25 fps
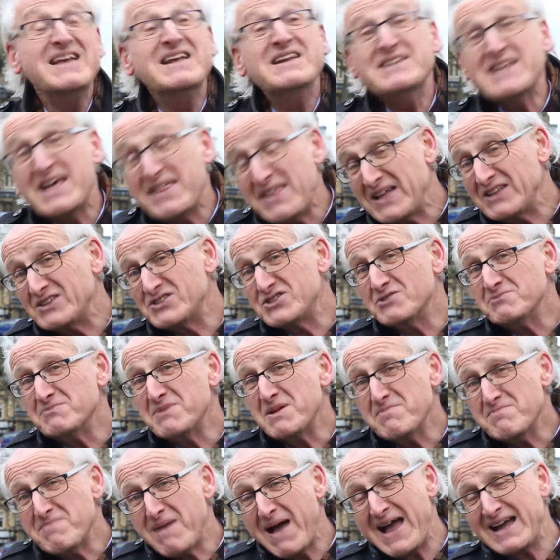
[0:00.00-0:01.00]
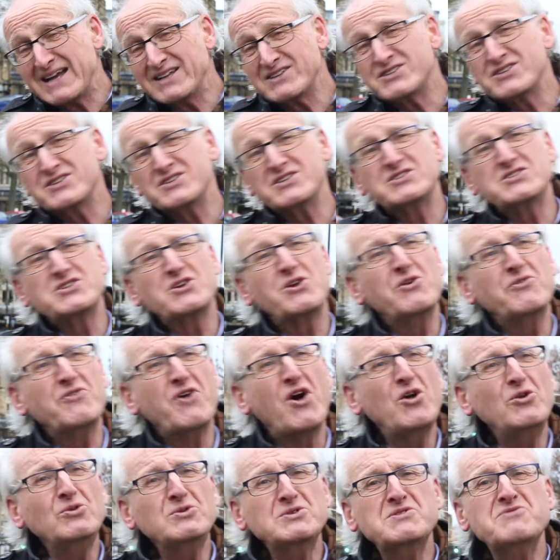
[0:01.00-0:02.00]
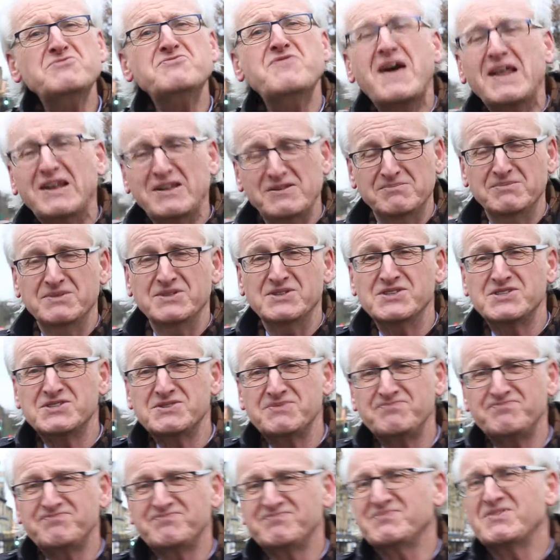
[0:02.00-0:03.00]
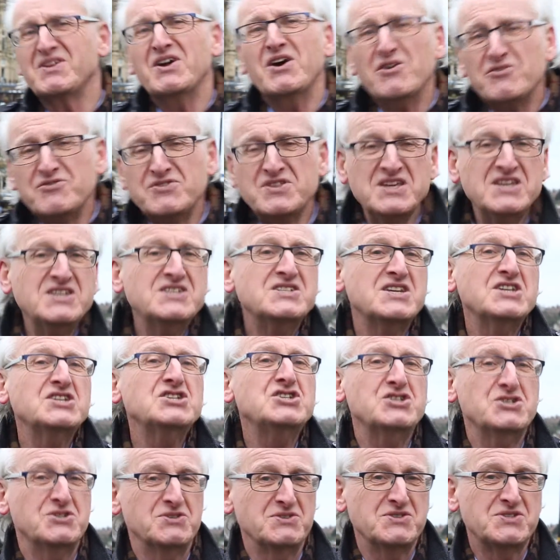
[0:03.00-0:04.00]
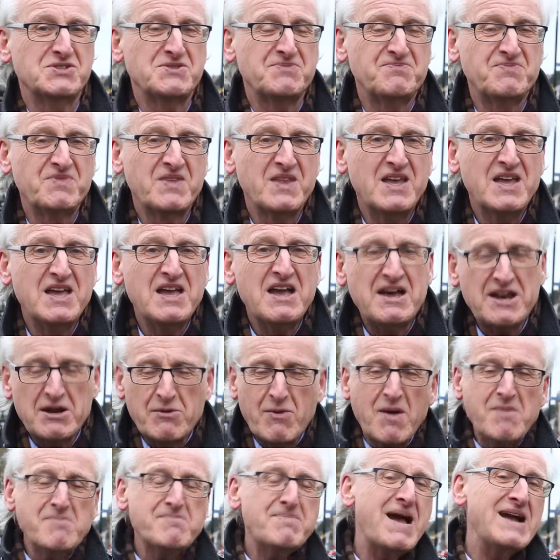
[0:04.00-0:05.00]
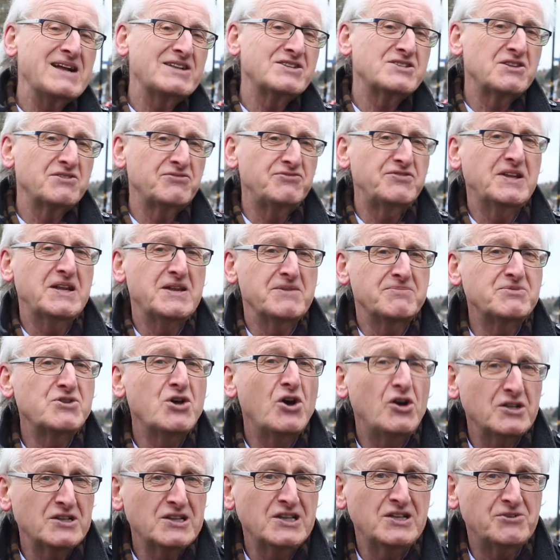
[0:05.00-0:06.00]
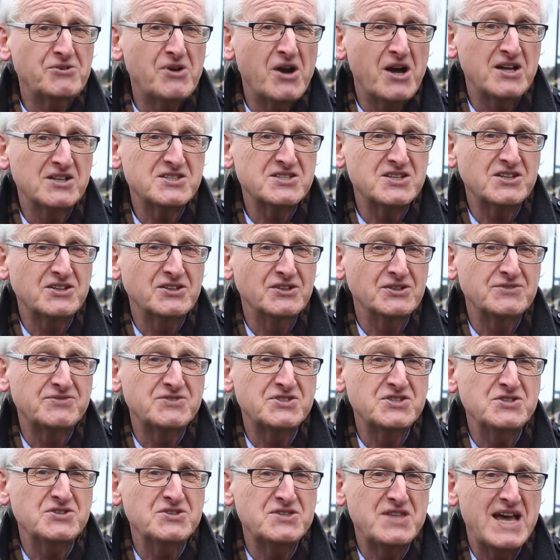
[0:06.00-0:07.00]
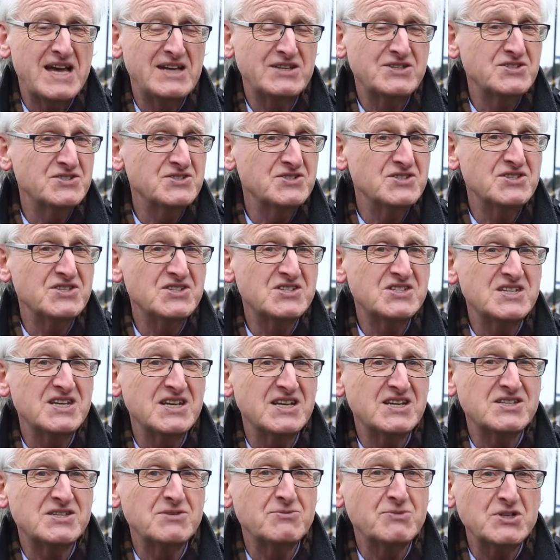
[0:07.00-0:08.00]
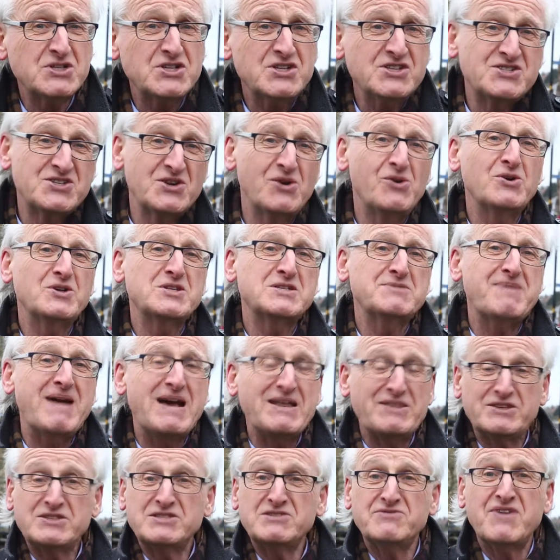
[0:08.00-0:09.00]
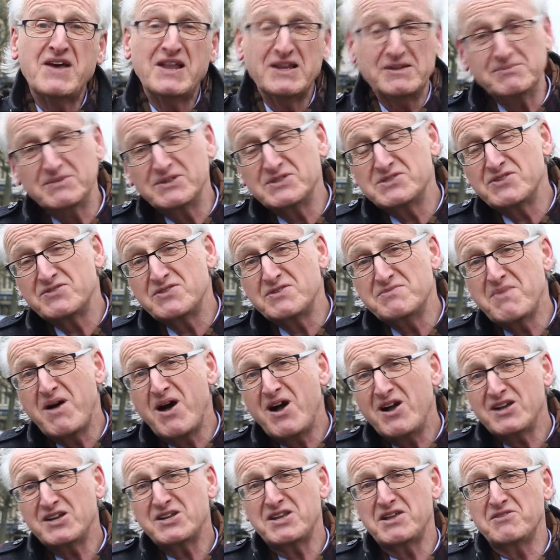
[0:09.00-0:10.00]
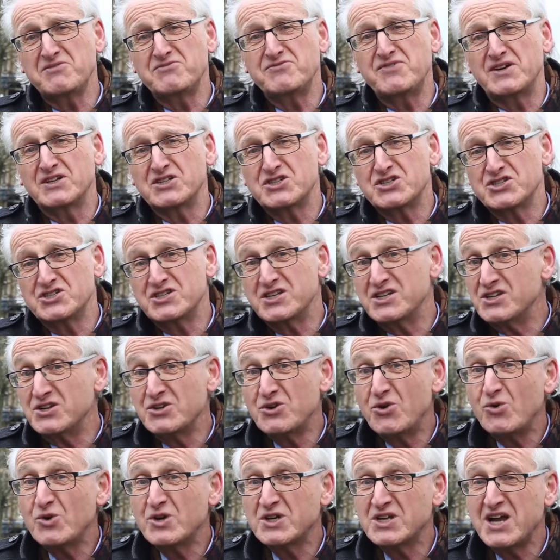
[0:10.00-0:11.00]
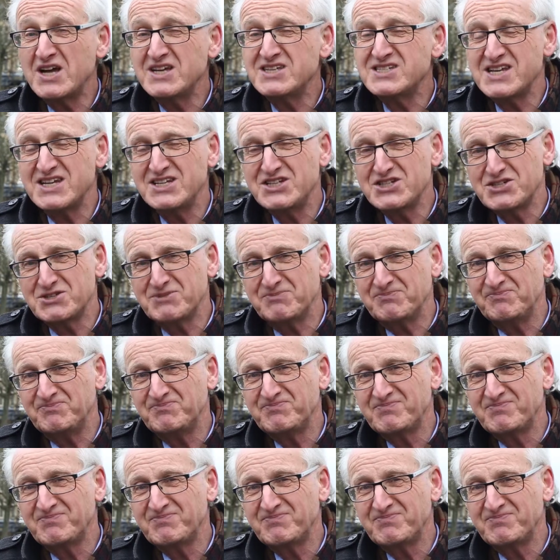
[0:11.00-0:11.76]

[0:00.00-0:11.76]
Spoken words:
Now that took me back to the sort of whole development of these issues. And I went back to the Philip Kotler article of 2006 in which he talks about the development of the marketing function in an organization.